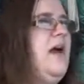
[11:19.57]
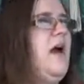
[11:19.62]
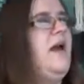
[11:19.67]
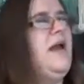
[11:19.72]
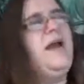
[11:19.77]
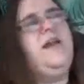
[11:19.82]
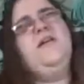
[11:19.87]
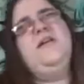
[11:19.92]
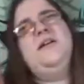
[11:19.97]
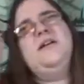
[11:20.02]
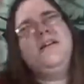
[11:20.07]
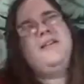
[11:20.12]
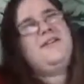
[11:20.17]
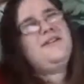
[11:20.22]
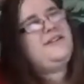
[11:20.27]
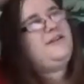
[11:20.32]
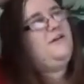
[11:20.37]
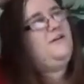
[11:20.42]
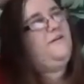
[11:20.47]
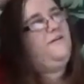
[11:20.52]
I don't know, it
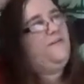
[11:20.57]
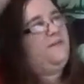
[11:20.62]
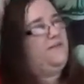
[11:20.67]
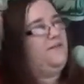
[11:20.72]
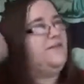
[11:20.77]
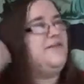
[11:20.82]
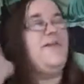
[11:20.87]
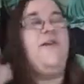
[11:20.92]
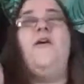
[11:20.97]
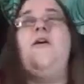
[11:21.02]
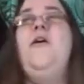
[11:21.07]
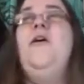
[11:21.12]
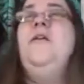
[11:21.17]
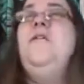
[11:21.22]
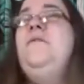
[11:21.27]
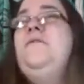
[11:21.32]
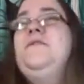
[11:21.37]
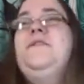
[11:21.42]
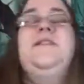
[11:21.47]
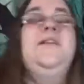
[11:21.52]
still feels
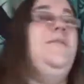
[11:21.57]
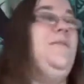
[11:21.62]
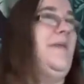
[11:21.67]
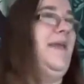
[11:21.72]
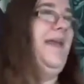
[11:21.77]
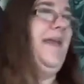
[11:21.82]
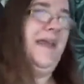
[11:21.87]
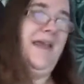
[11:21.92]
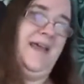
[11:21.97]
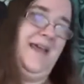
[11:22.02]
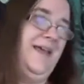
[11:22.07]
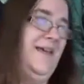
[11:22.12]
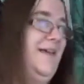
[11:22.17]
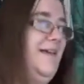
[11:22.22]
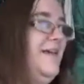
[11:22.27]
off to me.